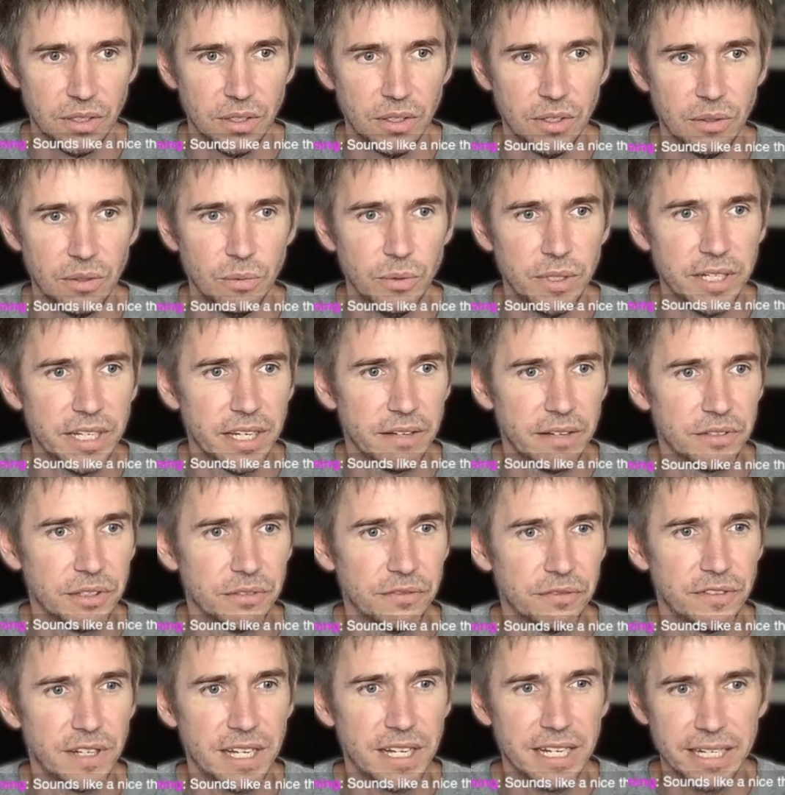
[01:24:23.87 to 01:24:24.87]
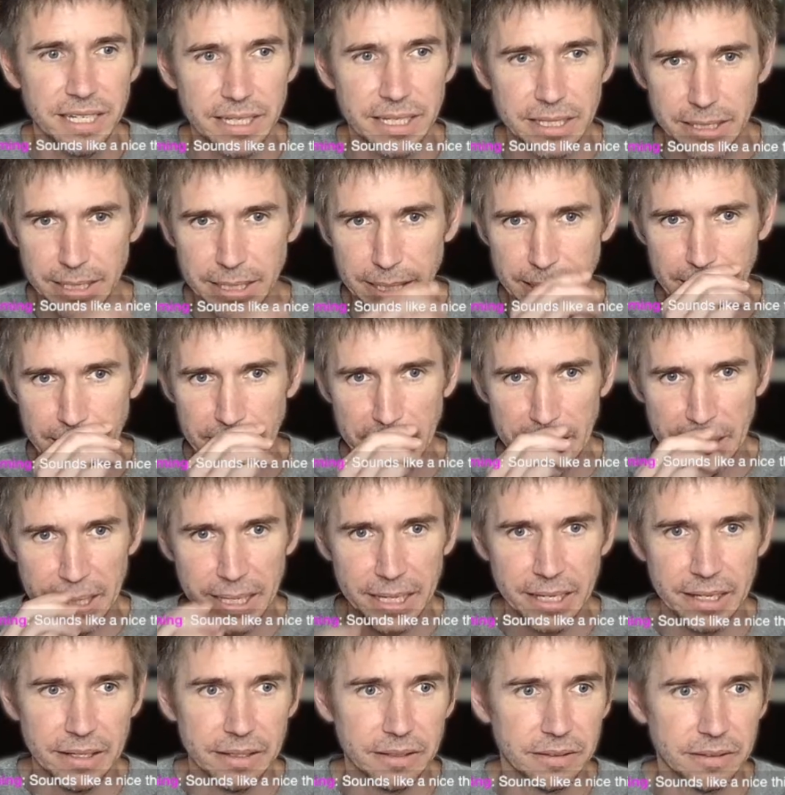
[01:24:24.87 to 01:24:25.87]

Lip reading: we have to find a